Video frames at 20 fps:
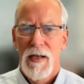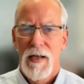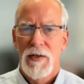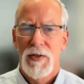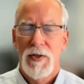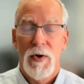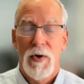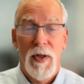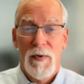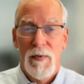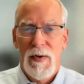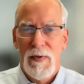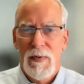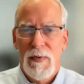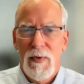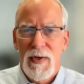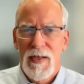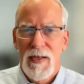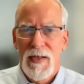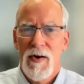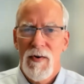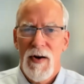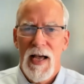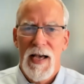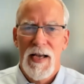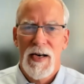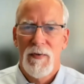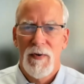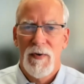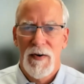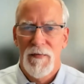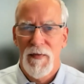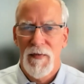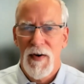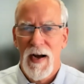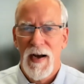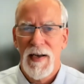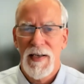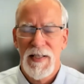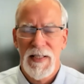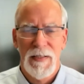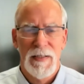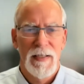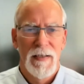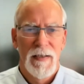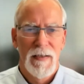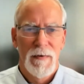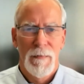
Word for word: so that we would know how to advise